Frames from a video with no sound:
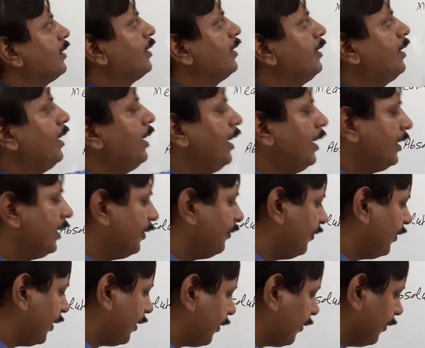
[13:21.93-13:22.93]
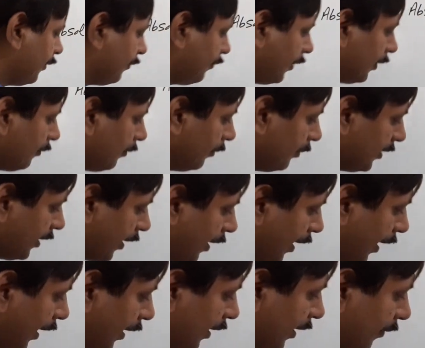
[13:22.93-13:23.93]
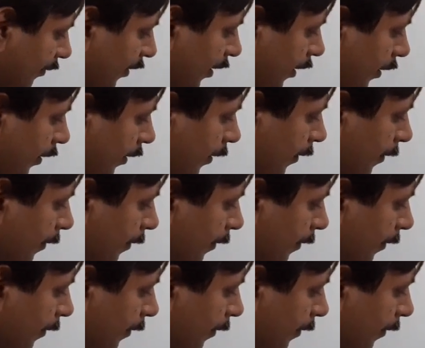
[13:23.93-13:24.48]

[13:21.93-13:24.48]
relative error, what will be the relative error?